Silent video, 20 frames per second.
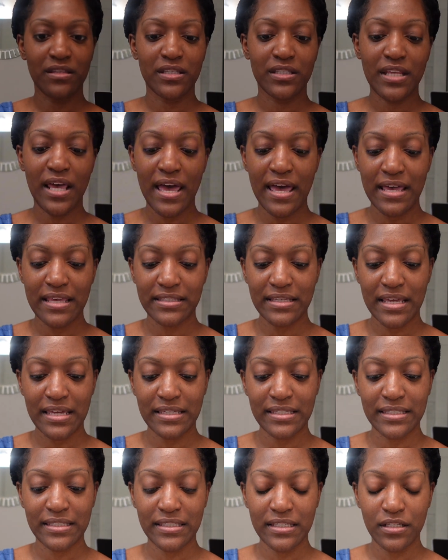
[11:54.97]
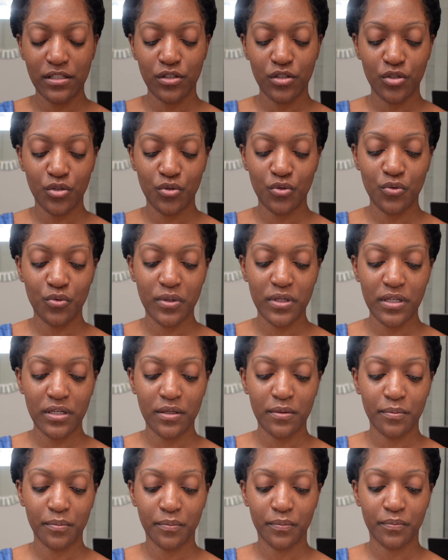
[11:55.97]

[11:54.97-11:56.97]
this has a scent to it.